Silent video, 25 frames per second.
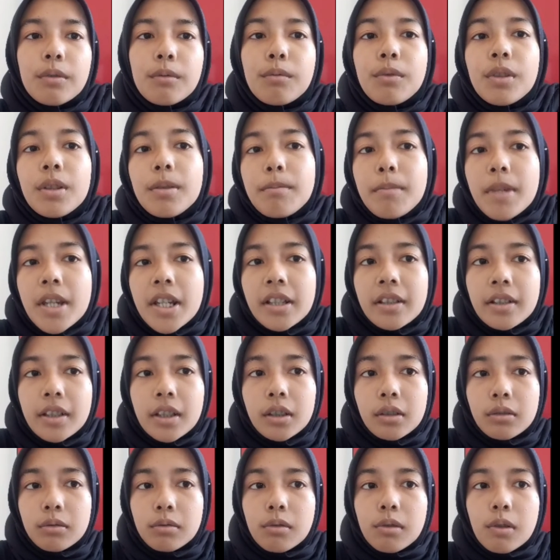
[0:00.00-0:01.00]
we may
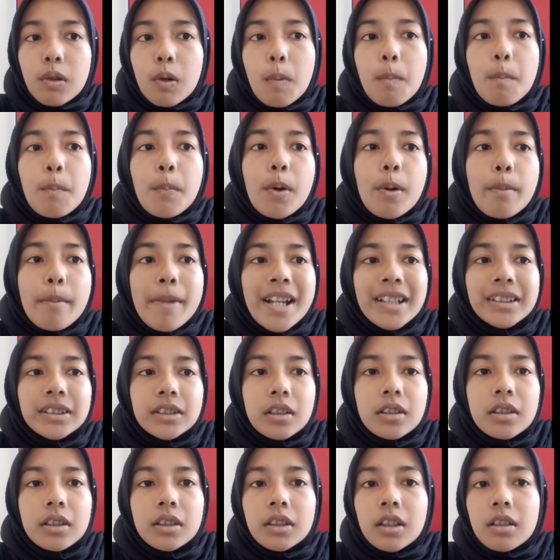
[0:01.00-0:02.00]
need to
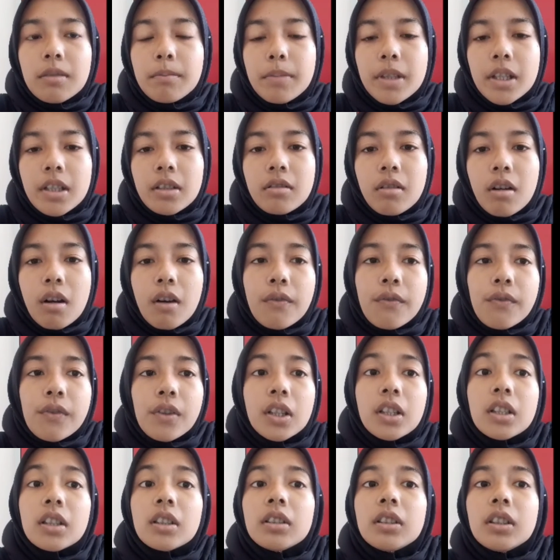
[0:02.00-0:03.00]
compromise a little bit of
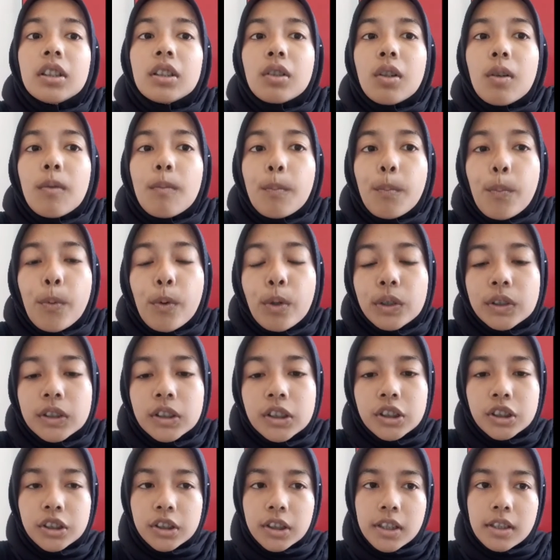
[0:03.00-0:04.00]

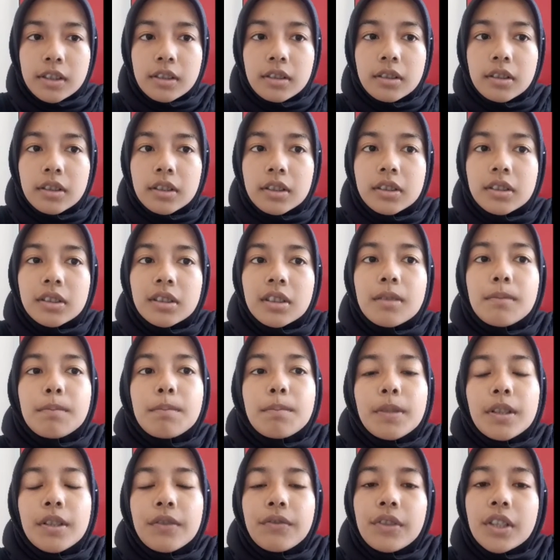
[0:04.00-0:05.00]
decomposition,
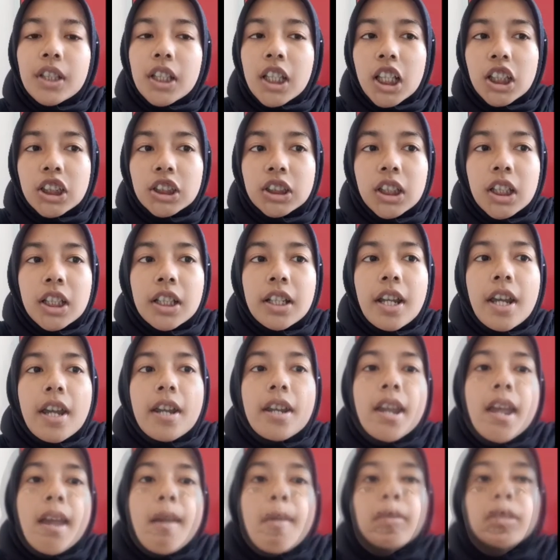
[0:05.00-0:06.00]
simplification,
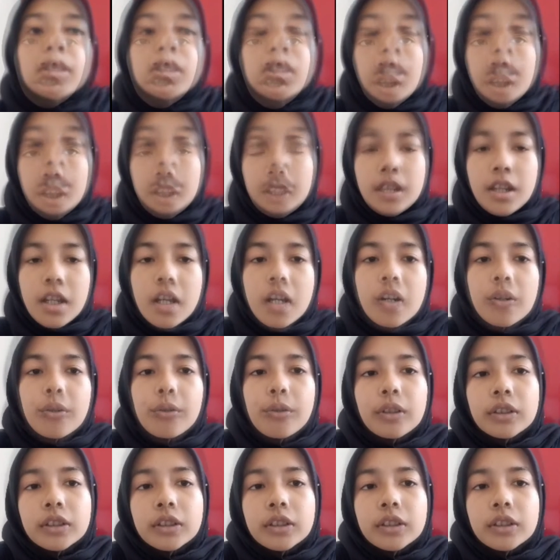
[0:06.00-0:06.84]
and abstraction.